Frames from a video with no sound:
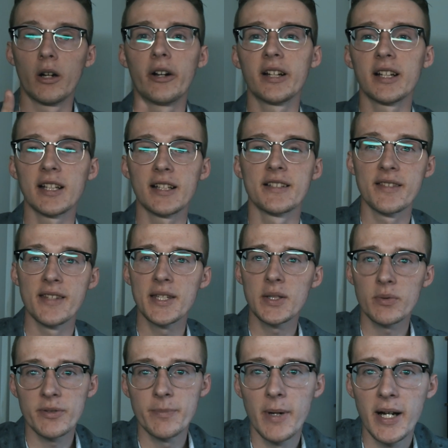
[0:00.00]
Alright guys,
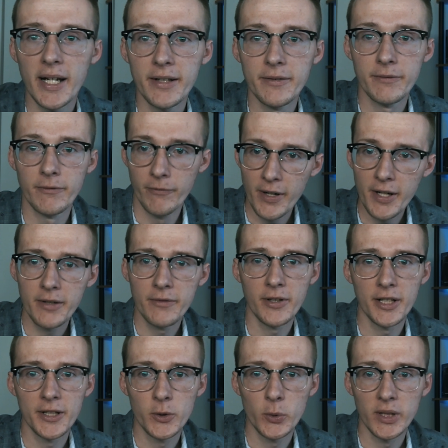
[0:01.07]
this was my
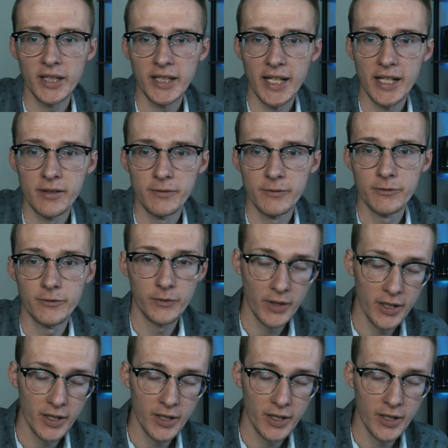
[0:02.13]
very, very quick and